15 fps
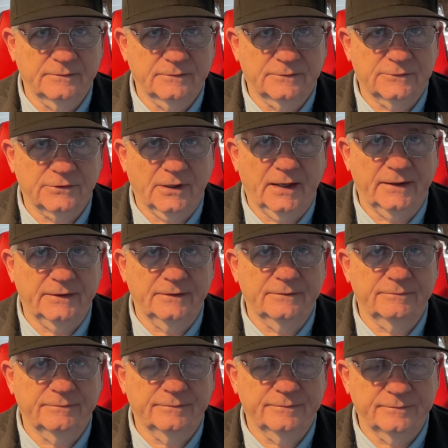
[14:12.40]
try to
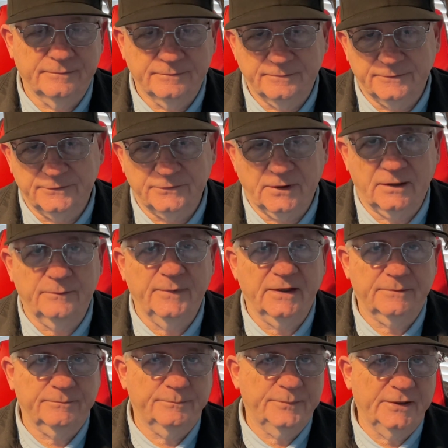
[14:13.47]
make
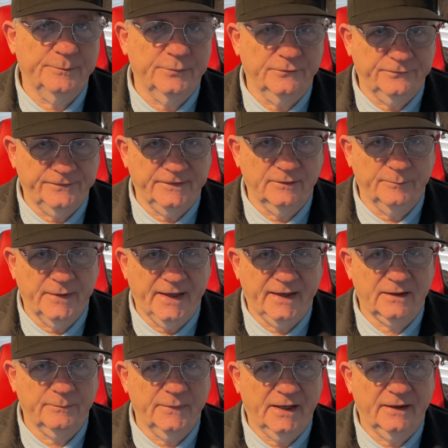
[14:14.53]
people feel bad
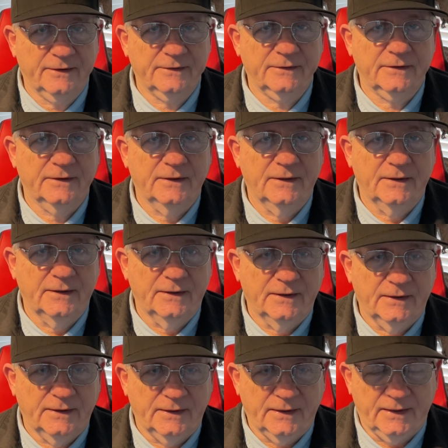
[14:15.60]
about it,
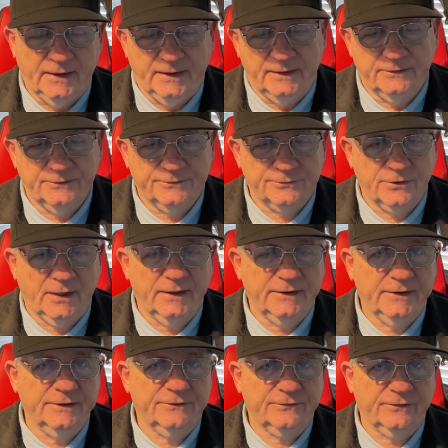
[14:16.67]
and try to
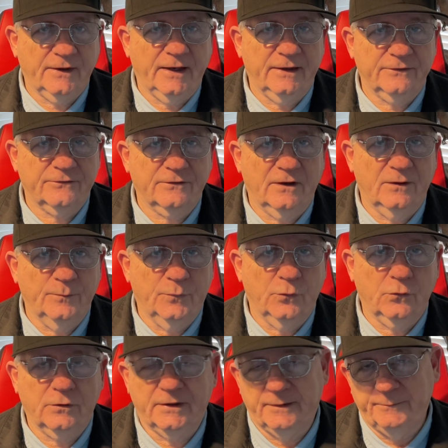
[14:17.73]
get science on
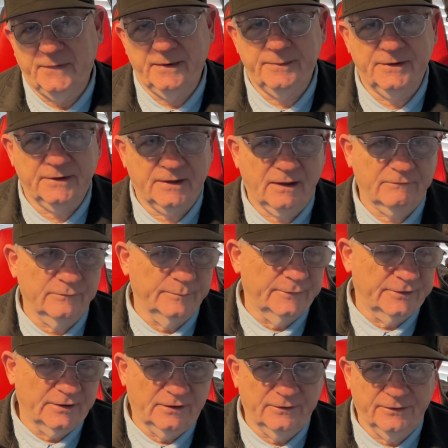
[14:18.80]
board, and maybe the
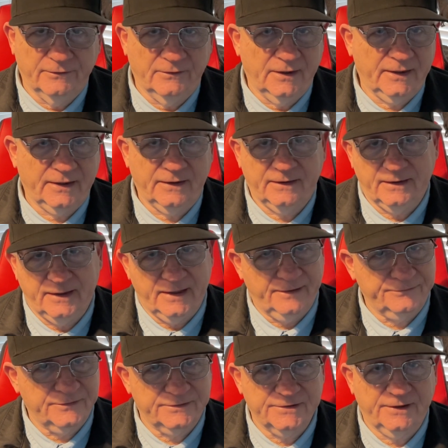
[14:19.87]
government. Although I have
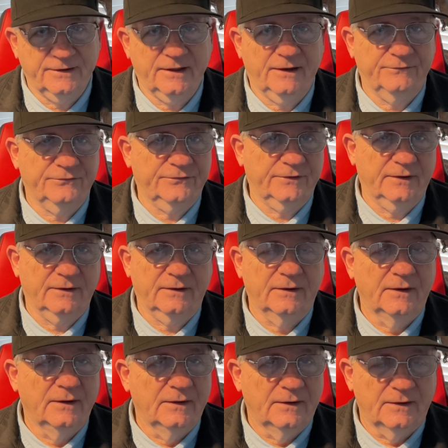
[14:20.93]
to tell you,
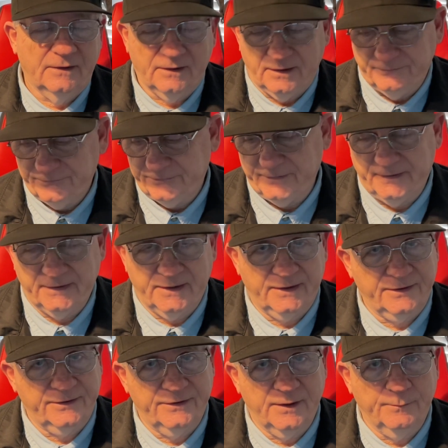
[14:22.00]
I've sent
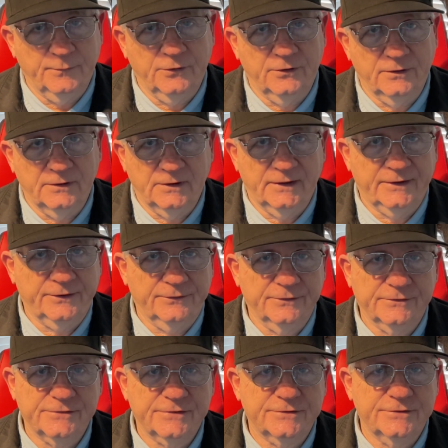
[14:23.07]
out a number of
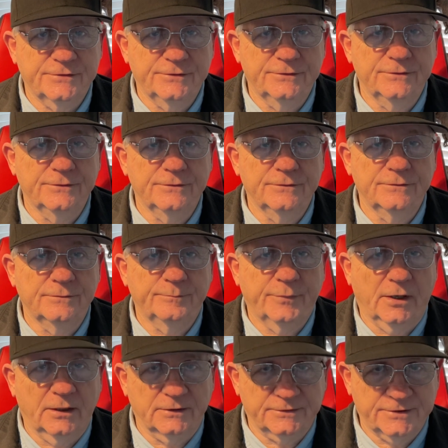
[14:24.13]
letters to
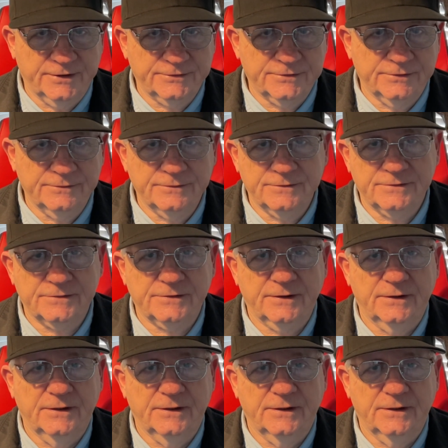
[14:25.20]
politicians,